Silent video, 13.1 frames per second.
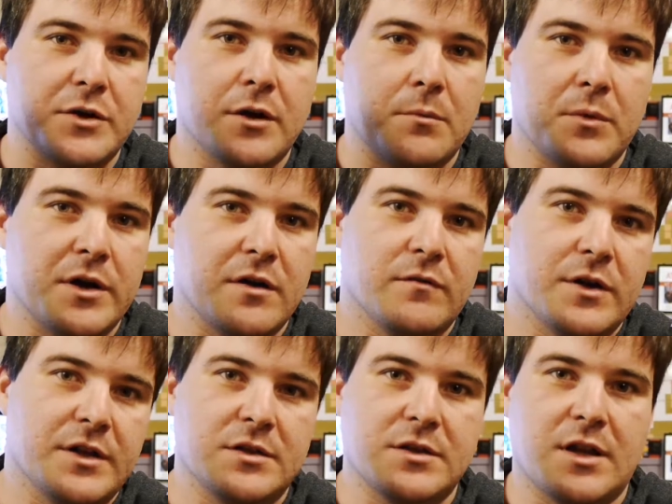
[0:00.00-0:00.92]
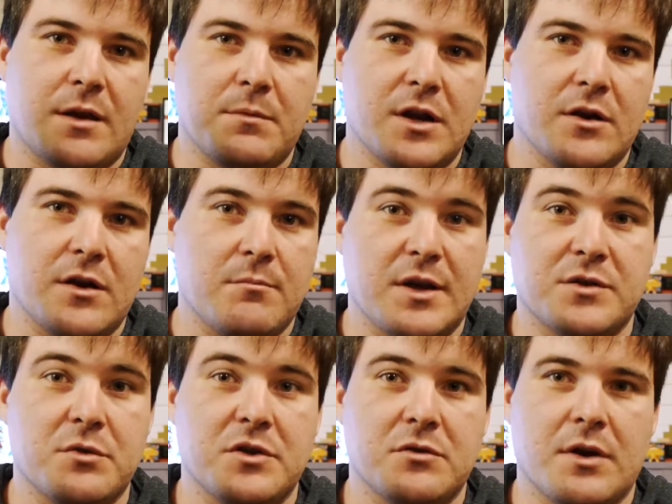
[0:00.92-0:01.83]
on whatever it is that I'm carrying my
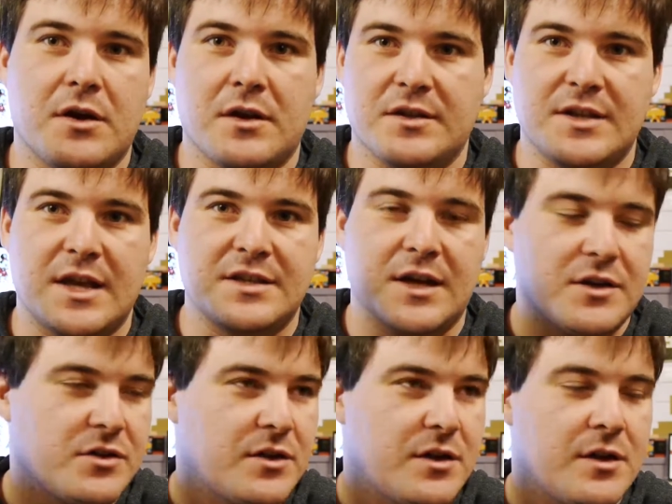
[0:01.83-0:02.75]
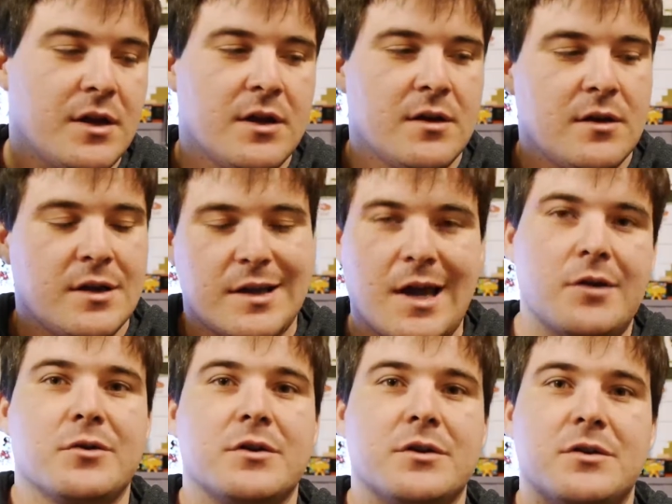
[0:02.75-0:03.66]
Switch around is. That's actually
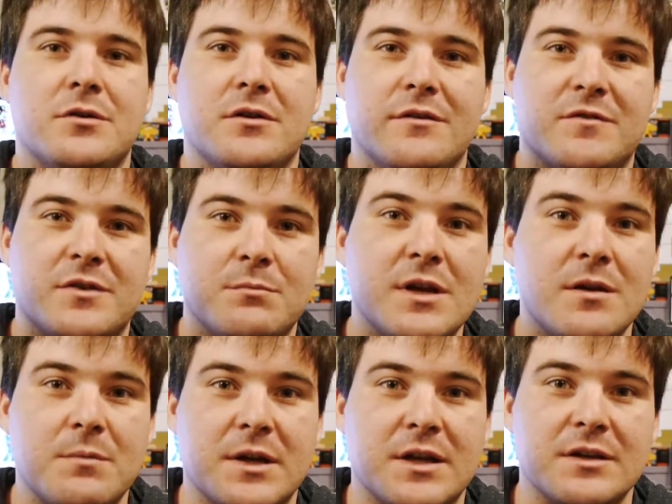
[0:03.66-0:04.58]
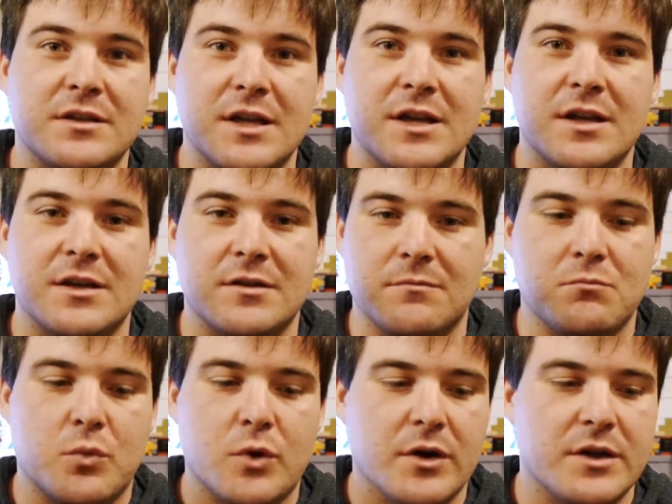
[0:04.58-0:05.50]
counterintuitive to me, because then it
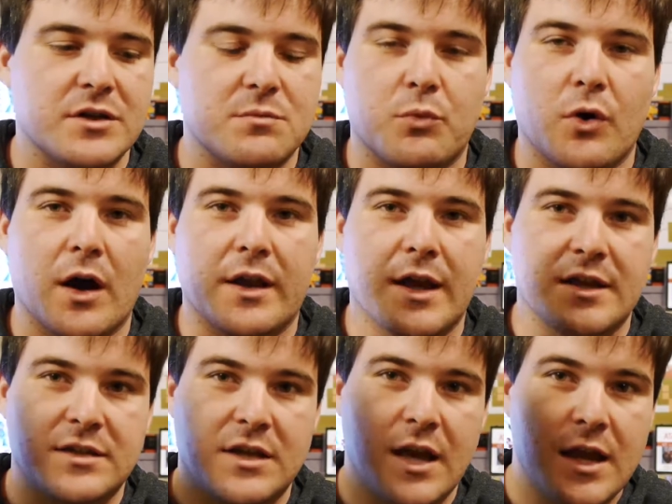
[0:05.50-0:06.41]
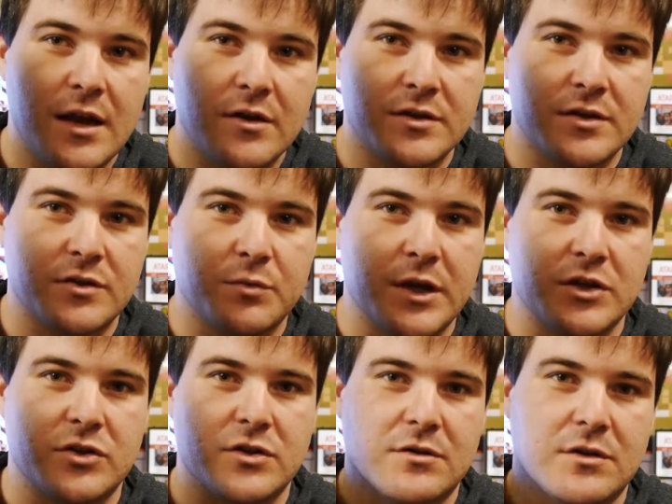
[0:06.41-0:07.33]
really just broadcasts, hey, here's a
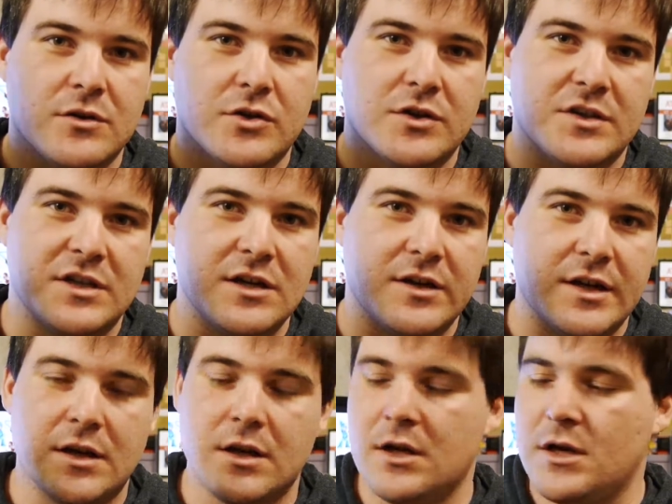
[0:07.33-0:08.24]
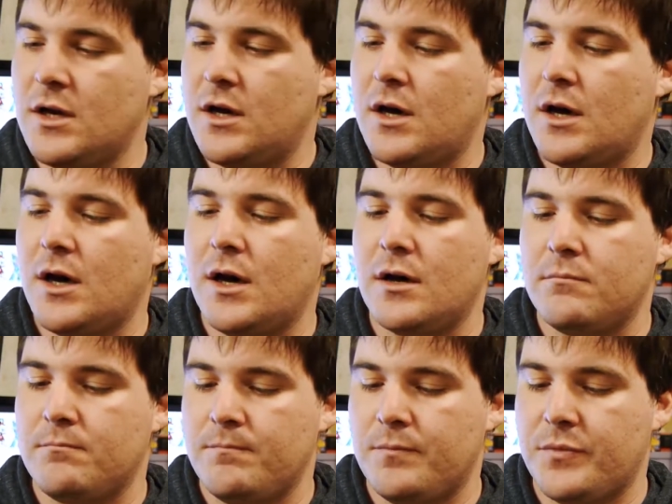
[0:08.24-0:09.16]
Switch, you should steal it.
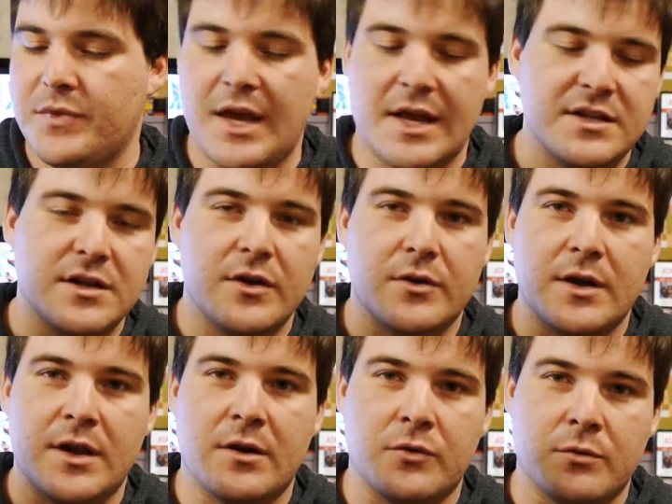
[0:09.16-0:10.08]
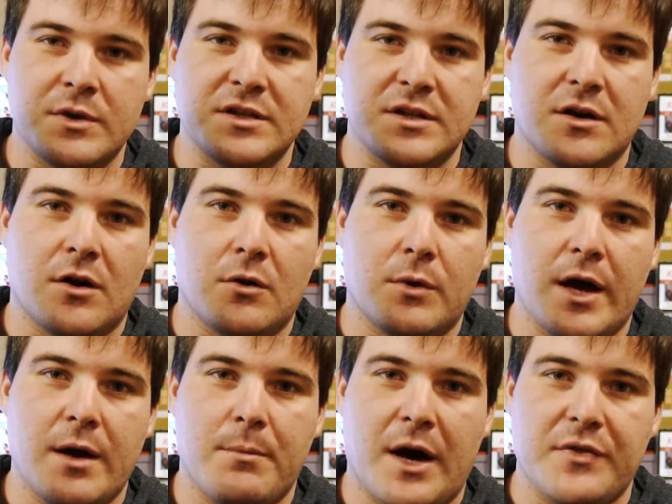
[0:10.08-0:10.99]
That's not the reason at all
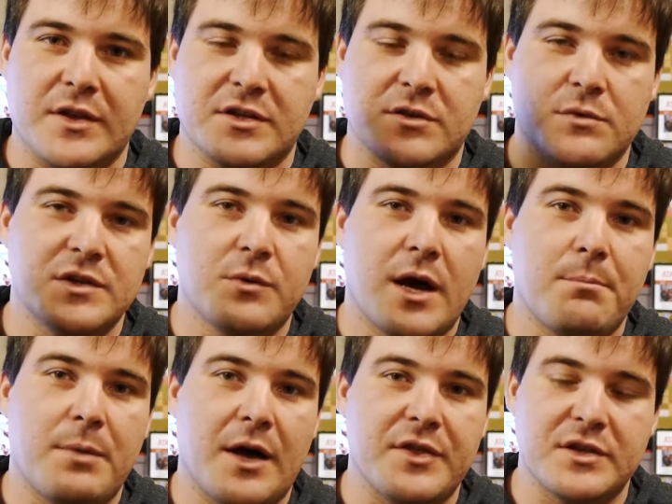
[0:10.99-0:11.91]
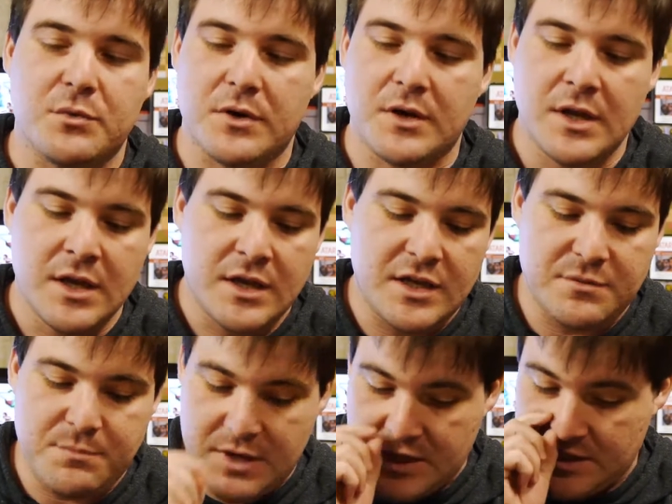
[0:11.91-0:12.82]
why I bought this. The reason why I bought this one is
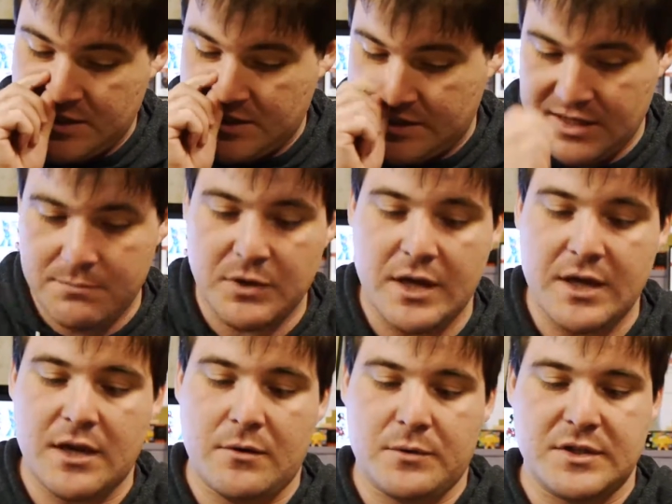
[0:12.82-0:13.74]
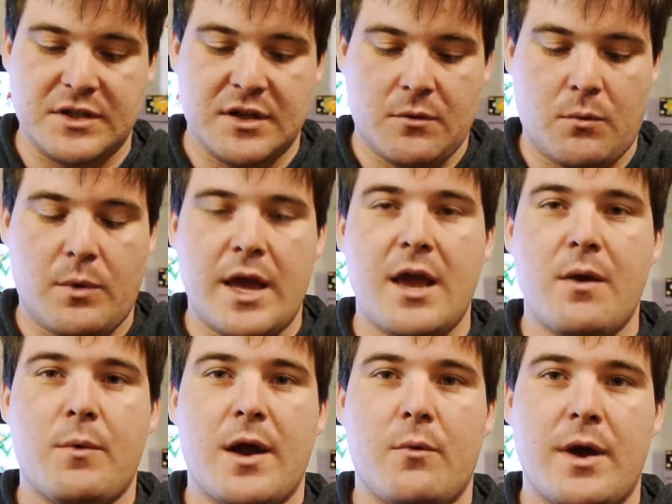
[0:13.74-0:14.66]
because it seemed like it was way,
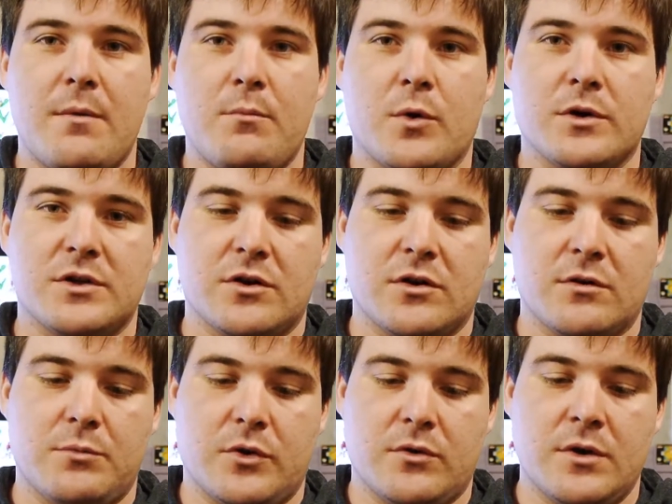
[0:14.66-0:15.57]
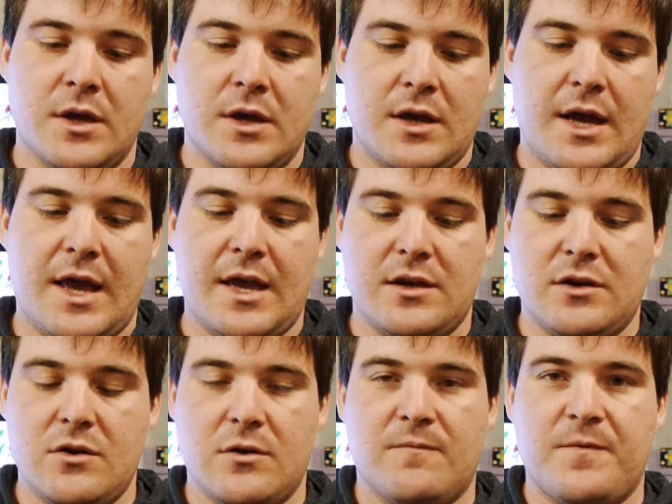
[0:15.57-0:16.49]
way, way more durable, and
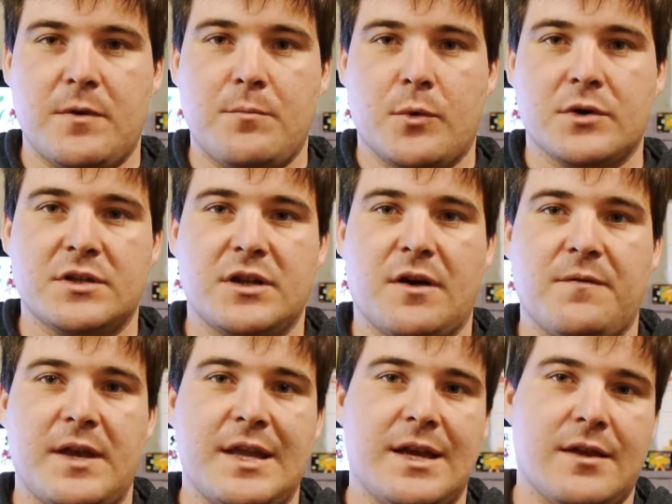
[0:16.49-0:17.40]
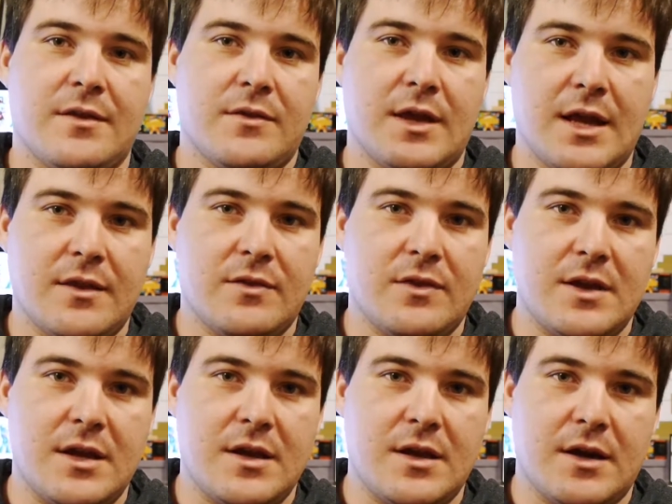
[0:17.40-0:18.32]
you can fit more stuff in it than
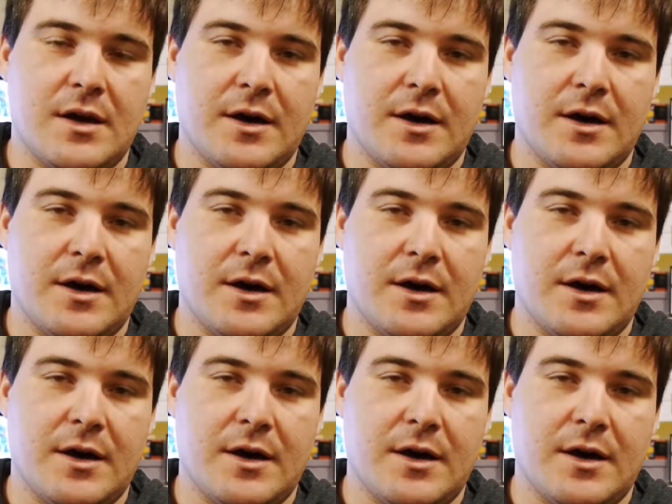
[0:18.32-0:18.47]
the